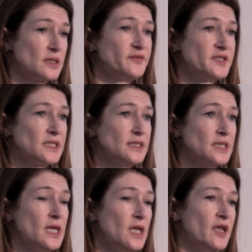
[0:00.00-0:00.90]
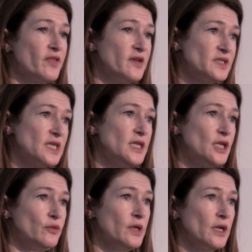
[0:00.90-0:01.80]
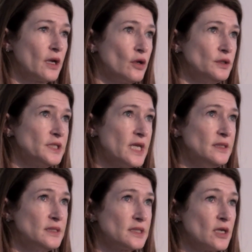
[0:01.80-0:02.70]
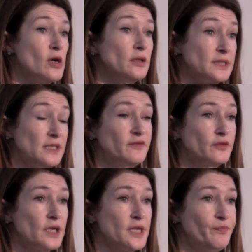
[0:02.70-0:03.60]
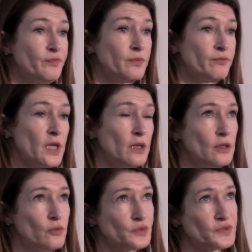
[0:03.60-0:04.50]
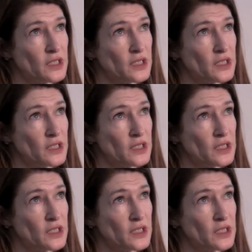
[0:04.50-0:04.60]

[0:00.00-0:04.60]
and services if they've seen you in a content-style delivery. You're